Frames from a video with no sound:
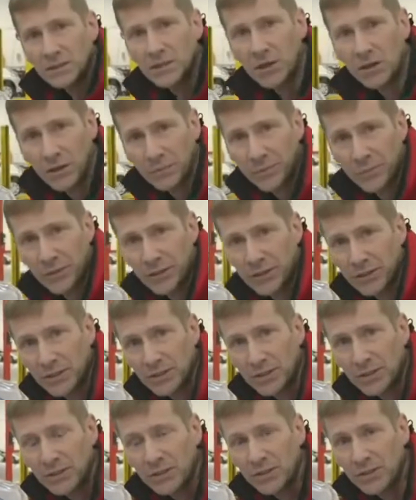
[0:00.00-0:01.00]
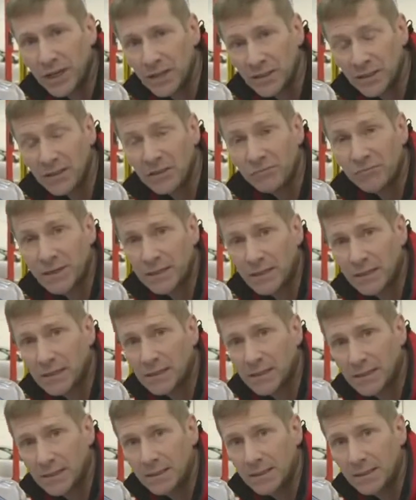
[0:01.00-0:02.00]
Tyre pressures. Check these
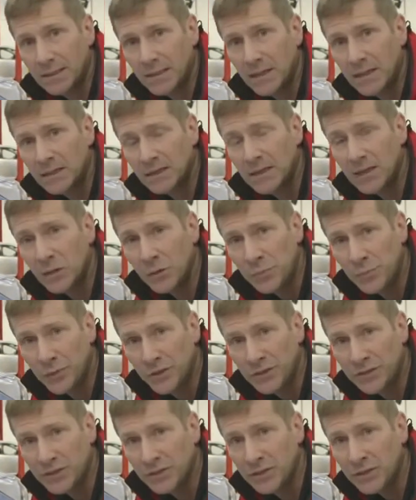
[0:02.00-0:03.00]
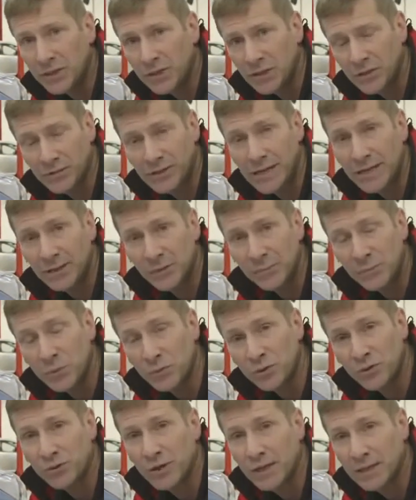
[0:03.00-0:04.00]
regularly, as low pressure creates
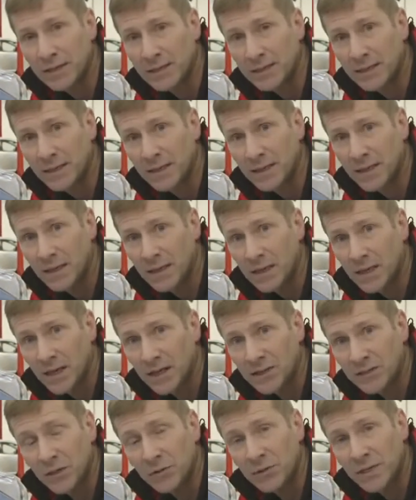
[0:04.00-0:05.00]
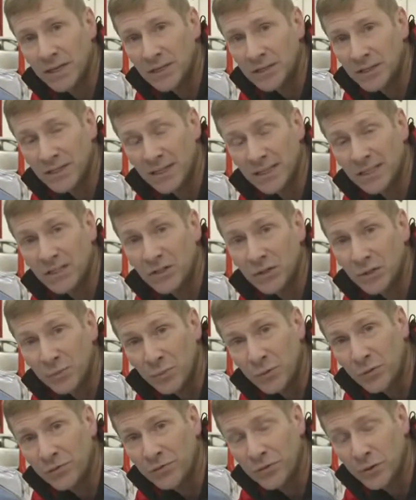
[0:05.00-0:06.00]
more drag, and so the engine has to use
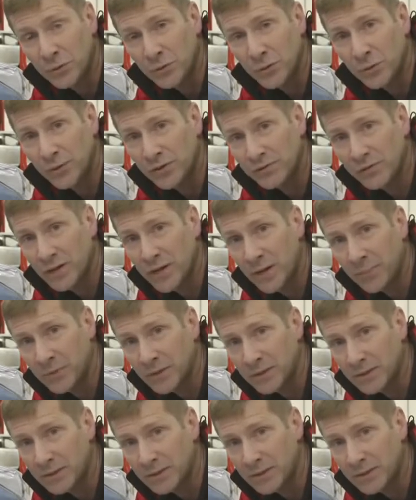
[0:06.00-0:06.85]
more fuel to overcome